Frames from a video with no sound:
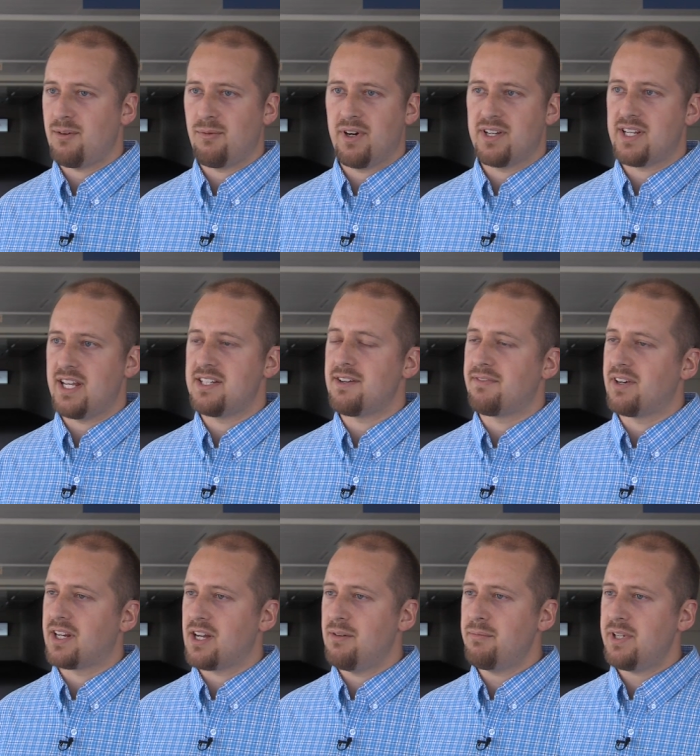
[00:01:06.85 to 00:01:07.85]
I worked at
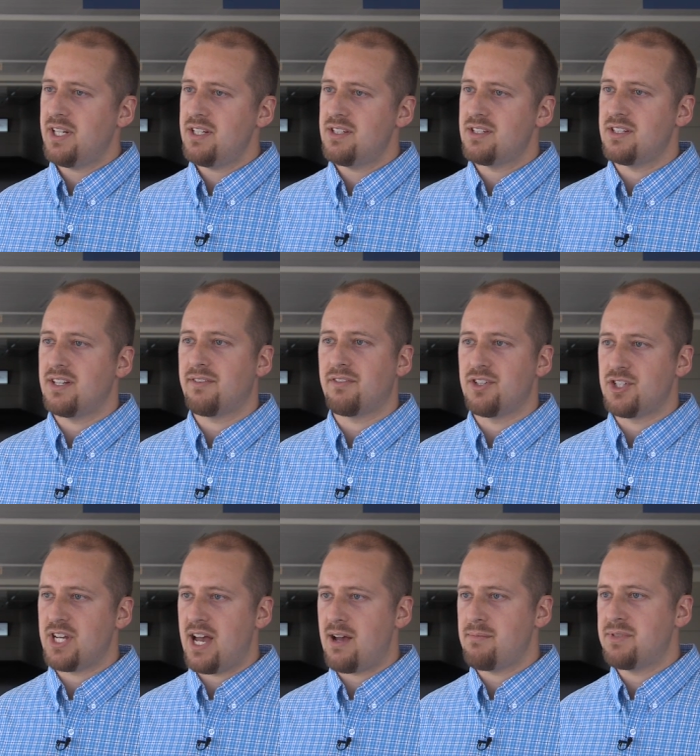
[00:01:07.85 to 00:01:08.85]
different companies and
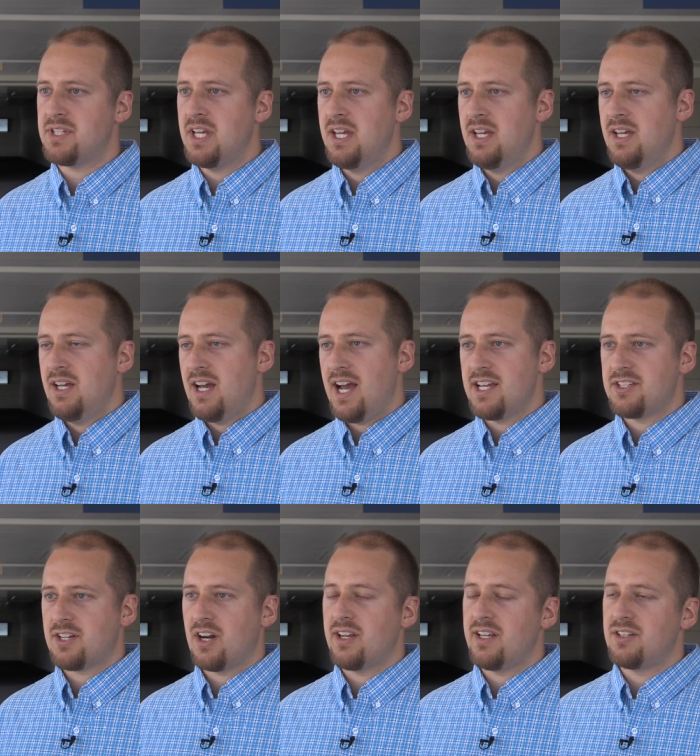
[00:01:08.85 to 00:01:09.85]
different jobs. I
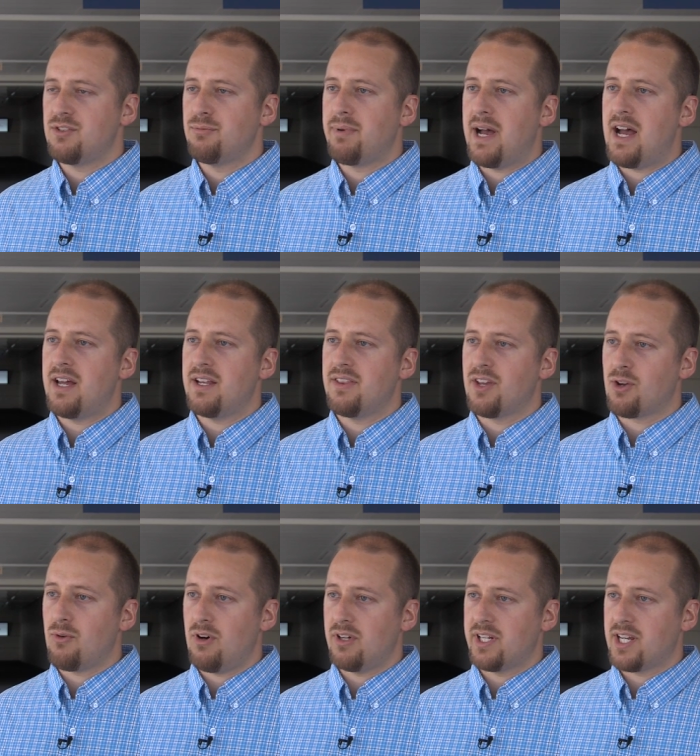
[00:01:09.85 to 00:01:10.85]
started at DuPont in the
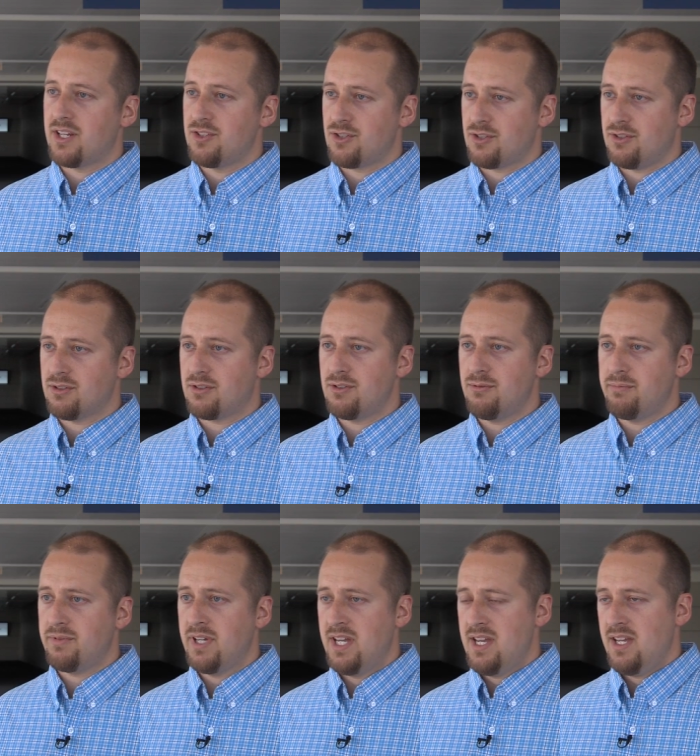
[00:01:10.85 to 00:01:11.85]
quality control
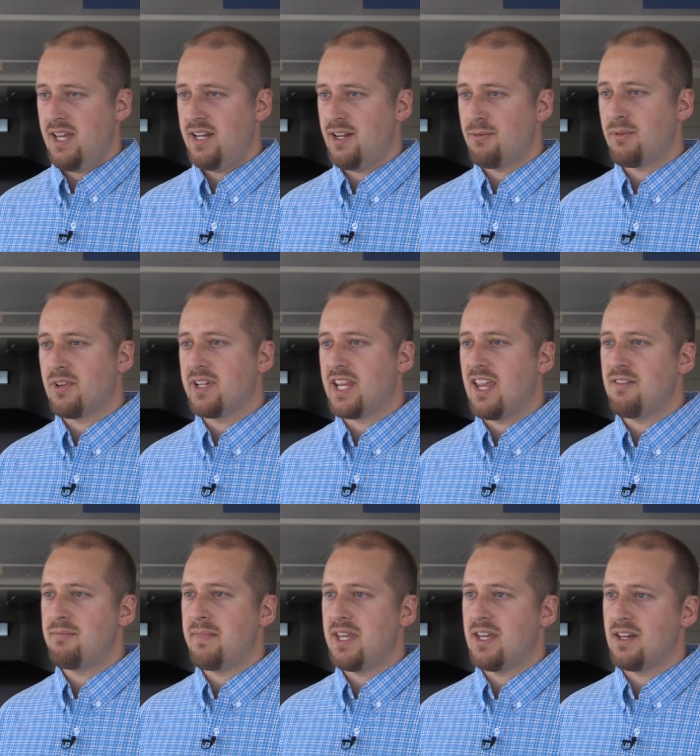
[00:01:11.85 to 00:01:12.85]
group, and it really
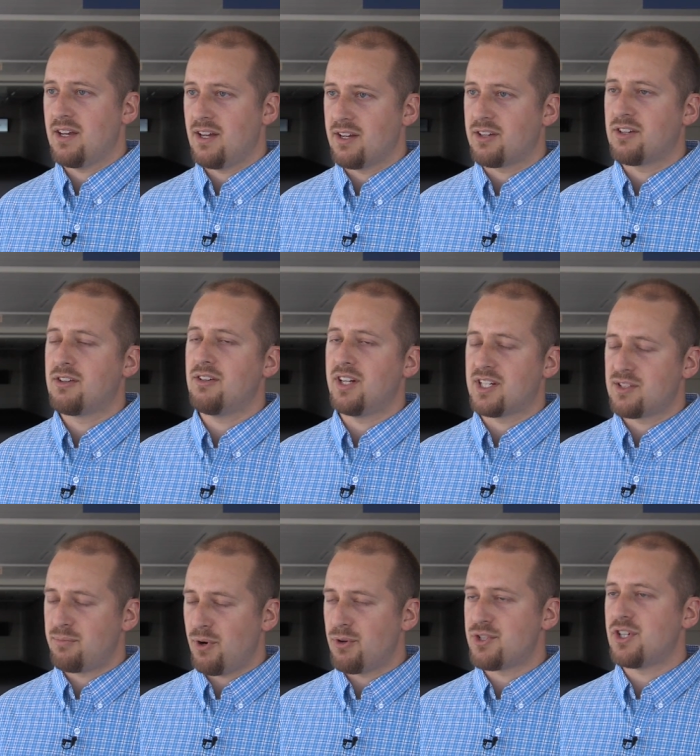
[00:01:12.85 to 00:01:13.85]
gave me a good
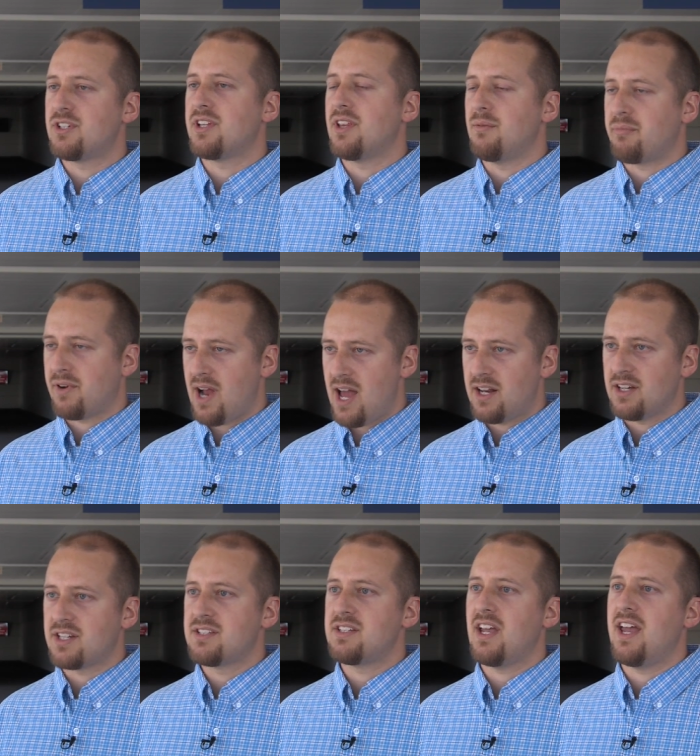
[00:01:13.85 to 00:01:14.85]
exposure to the
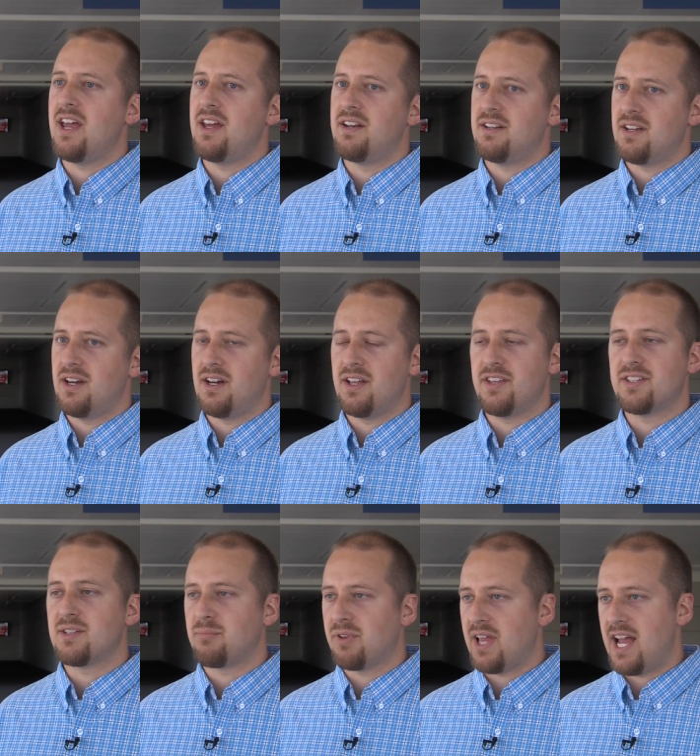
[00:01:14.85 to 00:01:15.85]
products and the
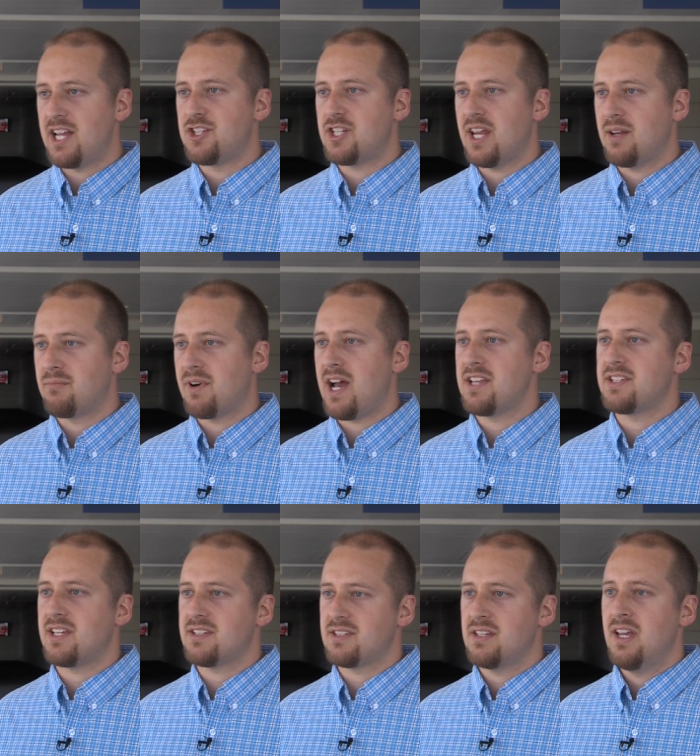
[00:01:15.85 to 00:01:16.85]
supply chain
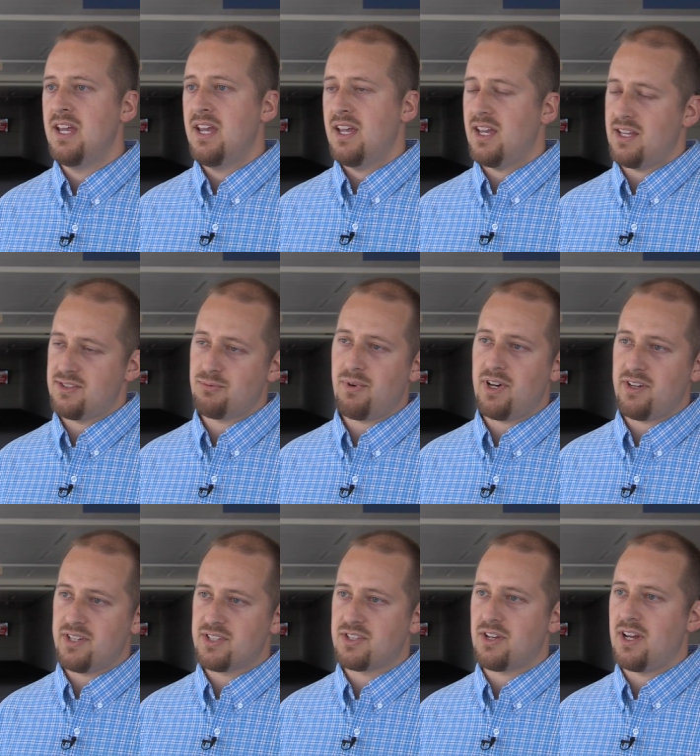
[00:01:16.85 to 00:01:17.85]
process, as
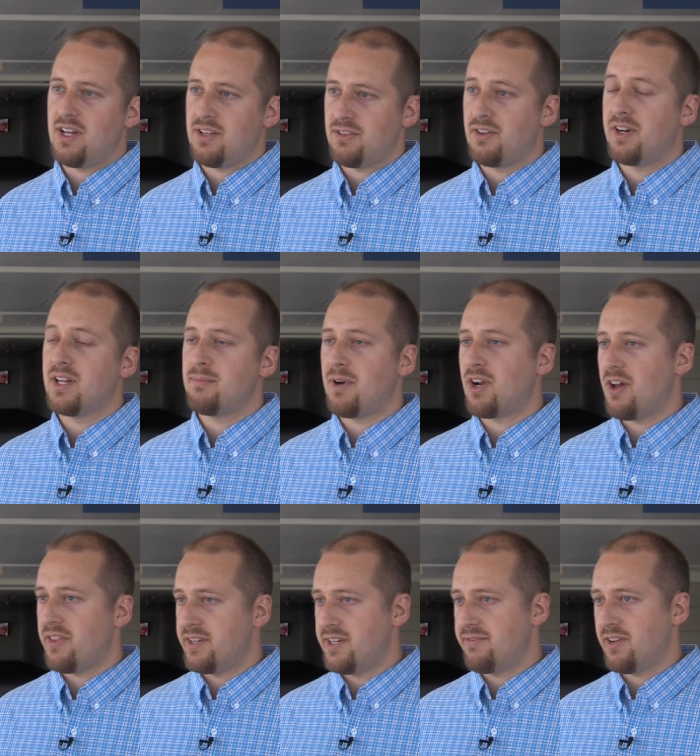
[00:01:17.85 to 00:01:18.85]
well as learning about
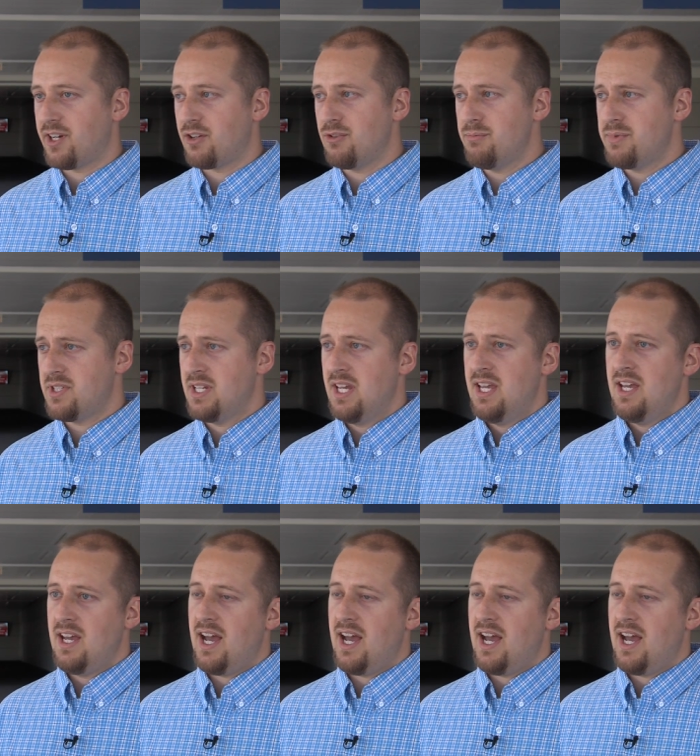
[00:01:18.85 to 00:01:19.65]
all the different groups.